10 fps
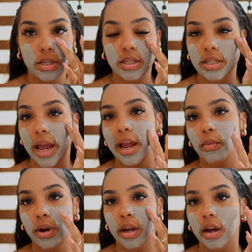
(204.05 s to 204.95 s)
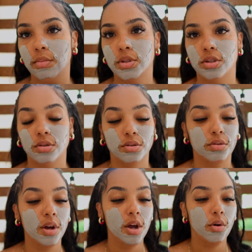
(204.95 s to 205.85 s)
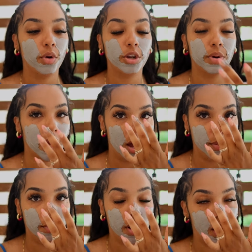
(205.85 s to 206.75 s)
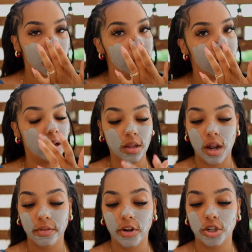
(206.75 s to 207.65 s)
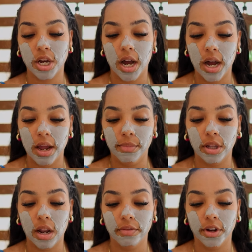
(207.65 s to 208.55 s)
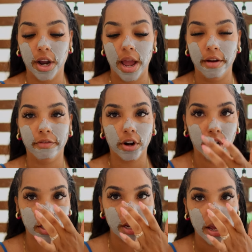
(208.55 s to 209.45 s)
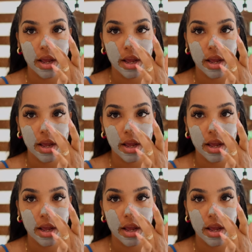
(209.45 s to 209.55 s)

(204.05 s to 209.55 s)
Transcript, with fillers: to say when it comes to when you become a mom, like a lot of your time, a lot of your effort